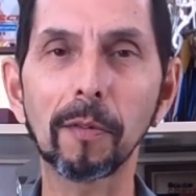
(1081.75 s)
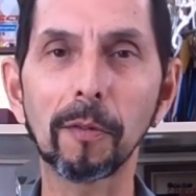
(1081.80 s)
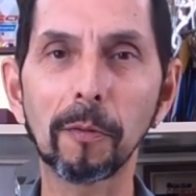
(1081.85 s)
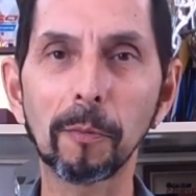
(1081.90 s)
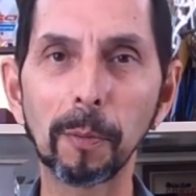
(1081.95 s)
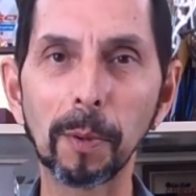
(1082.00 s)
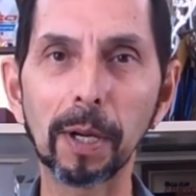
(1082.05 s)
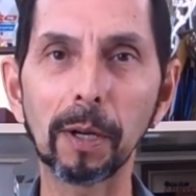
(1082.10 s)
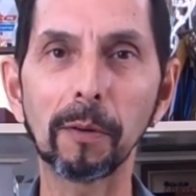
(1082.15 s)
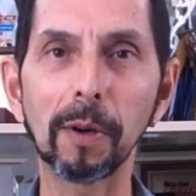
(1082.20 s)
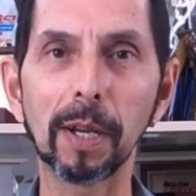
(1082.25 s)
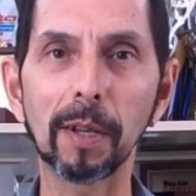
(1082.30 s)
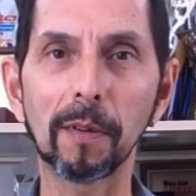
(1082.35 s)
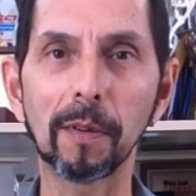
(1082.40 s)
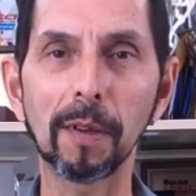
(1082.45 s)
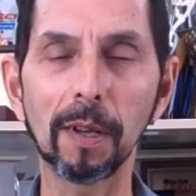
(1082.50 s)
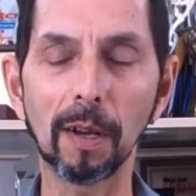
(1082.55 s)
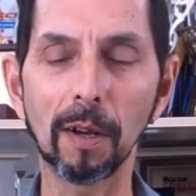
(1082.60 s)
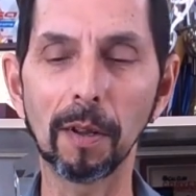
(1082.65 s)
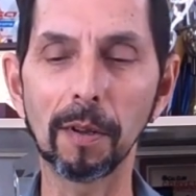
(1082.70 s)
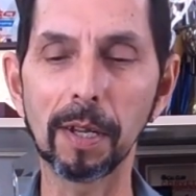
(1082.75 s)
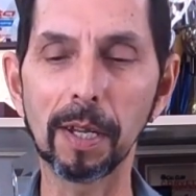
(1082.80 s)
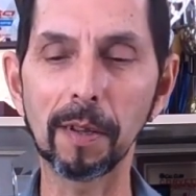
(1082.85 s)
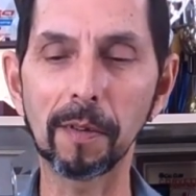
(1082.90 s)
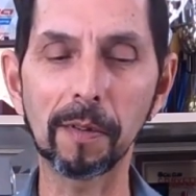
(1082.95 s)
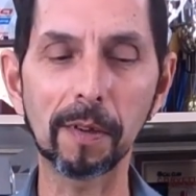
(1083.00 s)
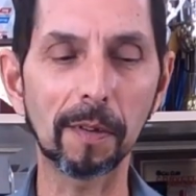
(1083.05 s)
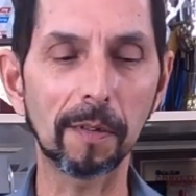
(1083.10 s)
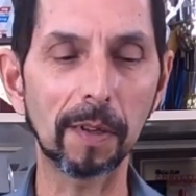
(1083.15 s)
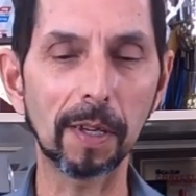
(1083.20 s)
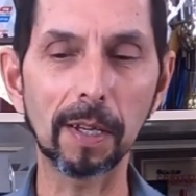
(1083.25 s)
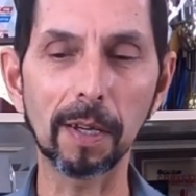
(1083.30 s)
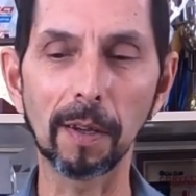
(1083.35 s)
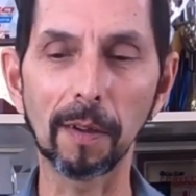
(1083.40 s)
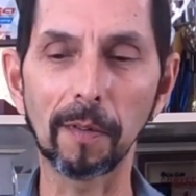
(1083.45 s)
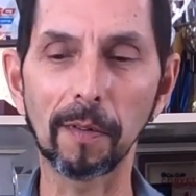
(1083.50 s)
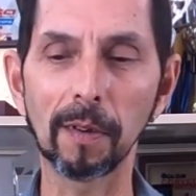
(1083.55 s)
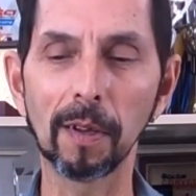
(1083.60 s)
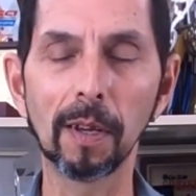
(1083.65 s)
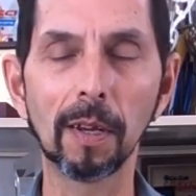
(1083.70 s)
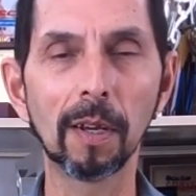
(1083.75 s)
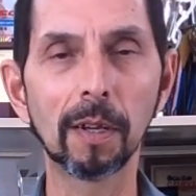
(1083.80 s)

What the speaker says: spring rates on NC Zetas,